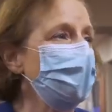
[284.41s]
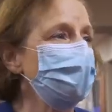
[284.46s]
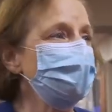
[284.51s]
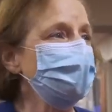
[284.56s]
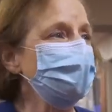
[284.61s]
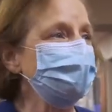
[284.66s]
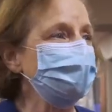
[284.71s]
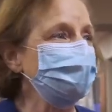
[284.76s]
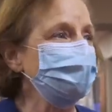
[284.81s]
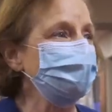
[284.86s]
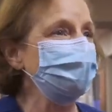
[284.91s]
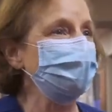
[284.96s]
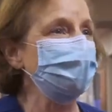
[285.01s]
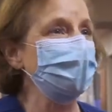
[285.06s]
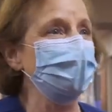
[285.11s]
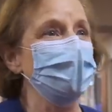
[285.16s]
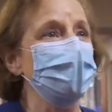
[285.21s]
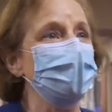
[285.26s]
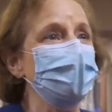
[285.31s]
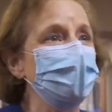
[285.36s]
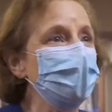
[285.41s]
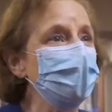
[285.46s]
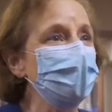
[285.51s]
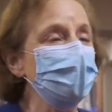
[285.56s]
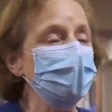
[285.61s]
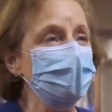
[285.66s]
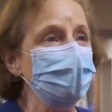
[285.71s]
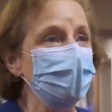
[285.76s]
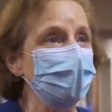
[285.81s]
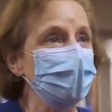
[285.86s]
opposite of the world
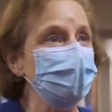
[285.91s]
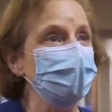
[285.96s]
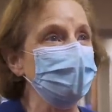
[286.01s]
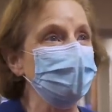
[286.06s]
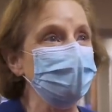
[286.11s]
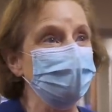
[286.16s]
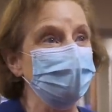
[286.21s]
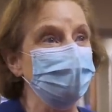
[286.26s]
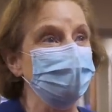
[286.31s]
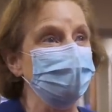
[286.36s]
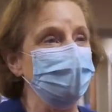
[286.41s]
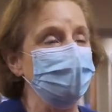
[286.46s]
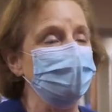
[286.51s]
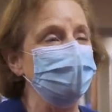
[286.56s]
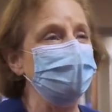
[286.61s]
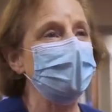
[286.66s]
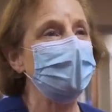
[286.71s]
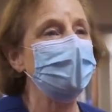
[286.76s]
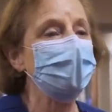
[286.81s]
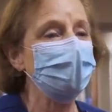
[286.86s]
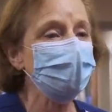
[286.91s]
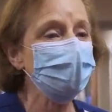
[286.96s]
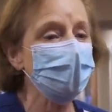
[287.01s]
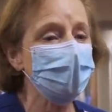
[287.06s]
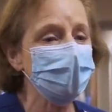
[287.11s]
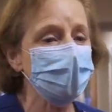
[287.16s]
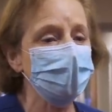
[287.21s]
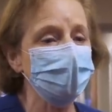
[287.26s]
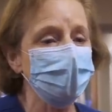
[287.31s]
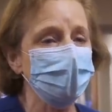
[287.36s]
we normally live in. Our
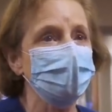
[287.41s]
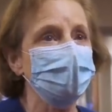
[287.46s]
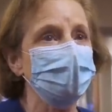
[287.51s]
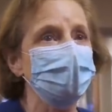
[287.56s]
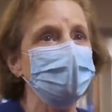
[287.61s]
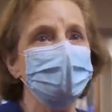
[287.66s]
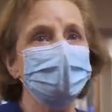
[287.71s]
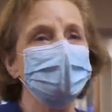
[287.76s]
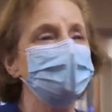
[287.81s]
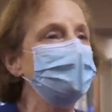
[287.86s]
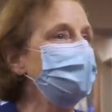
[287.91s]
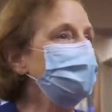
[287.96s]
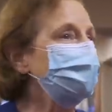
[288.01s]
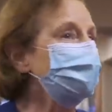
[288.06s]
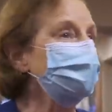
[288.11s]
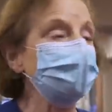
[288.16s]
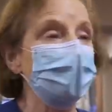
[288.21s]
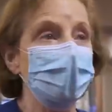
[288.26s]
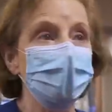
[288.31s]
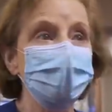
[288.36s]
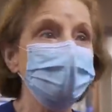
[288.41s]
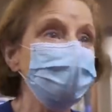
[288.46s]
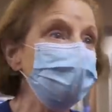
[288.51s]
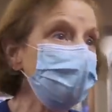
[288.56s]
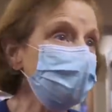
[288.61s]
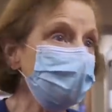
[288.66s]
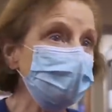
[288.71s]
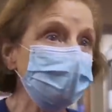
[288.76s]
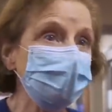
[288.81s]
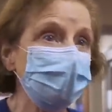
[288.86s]
normal world is open
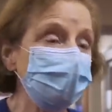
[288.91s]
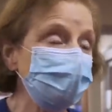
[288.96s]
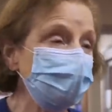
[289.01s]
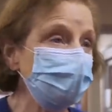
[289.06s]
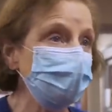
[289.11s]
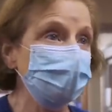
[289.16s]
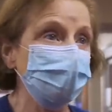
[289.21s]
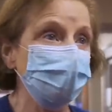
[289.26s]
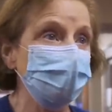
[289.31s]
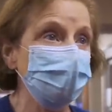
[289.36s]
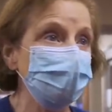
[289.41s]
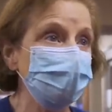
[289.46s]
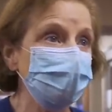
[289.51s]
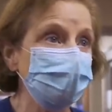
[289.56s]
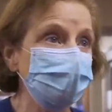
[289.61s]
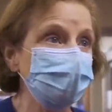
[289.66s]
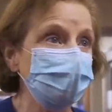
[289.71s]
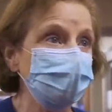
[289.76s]
visitation 24